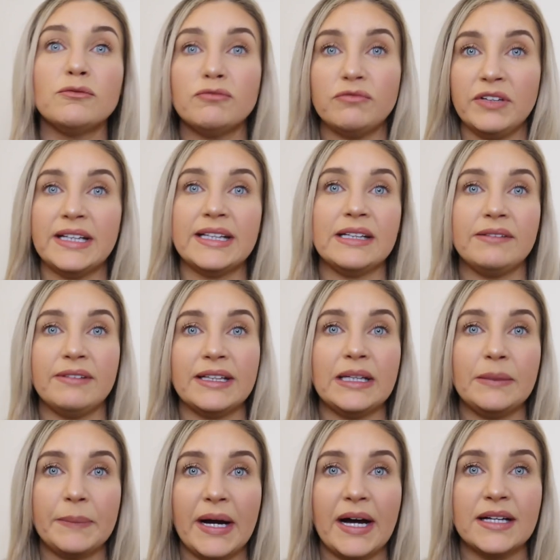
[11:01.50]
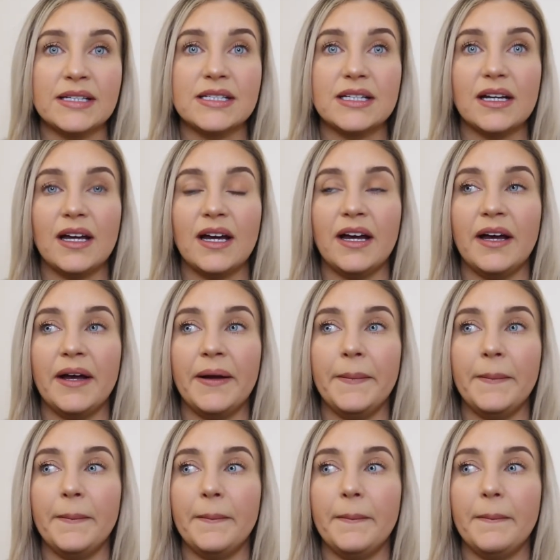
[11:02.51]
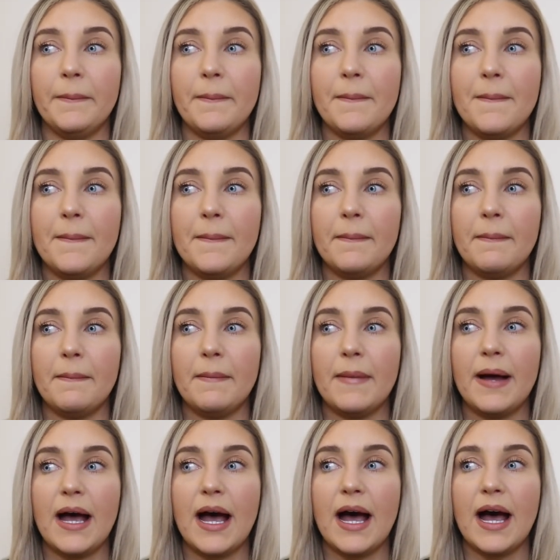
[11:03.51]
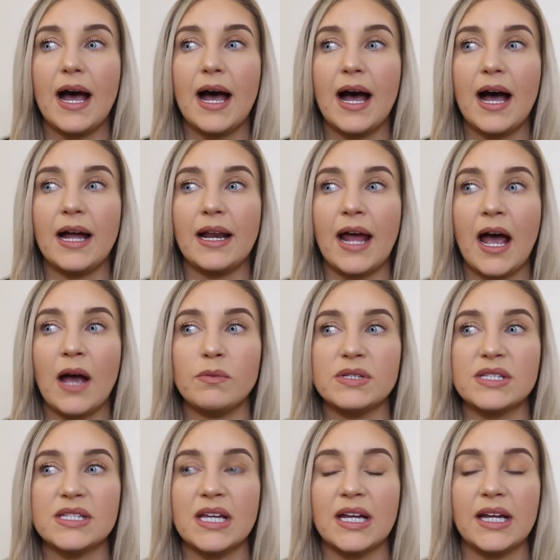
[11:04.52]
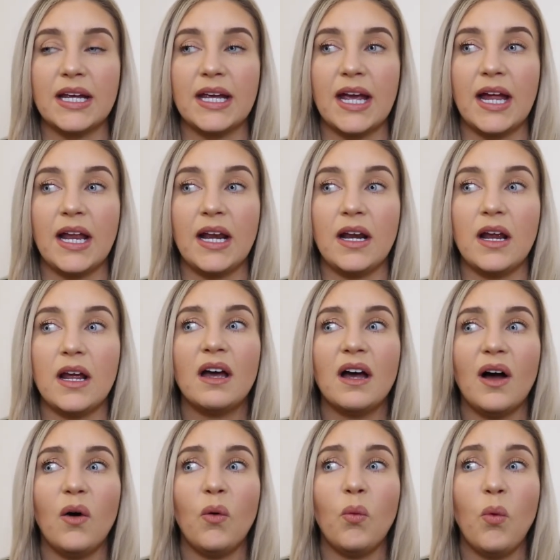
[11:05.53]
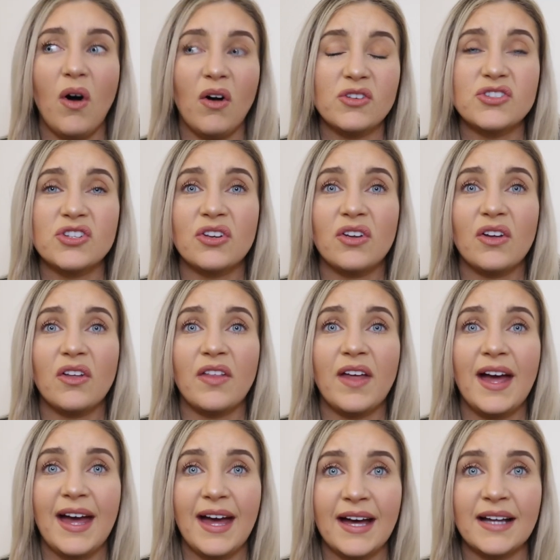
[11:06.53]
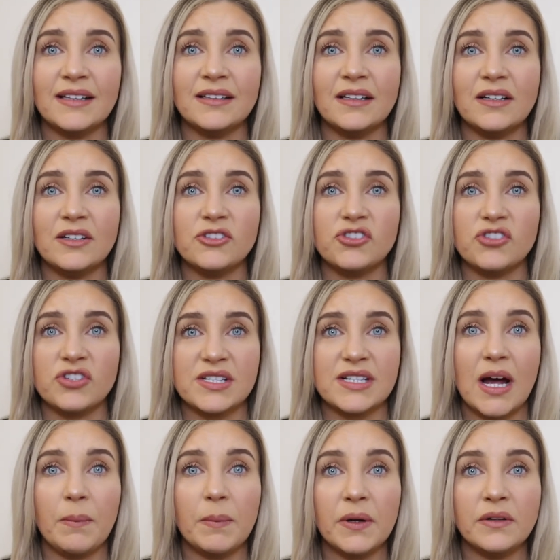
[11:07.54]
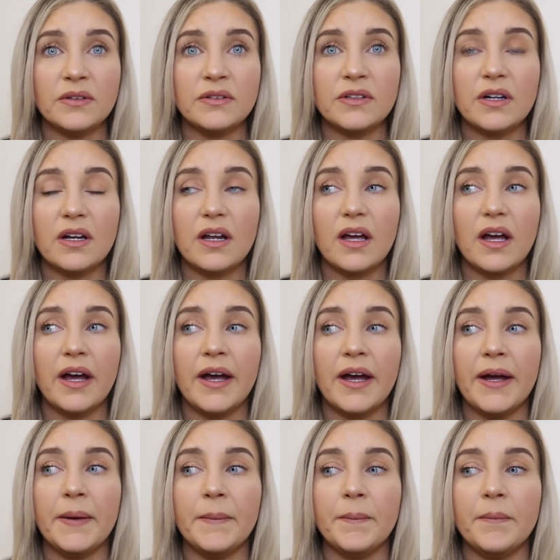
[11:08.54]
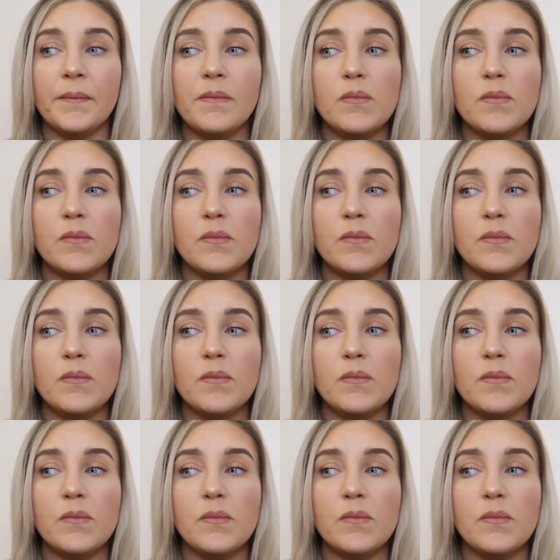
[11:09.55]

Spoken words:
really, really bad. And I was thinking, what the hell has just happened? And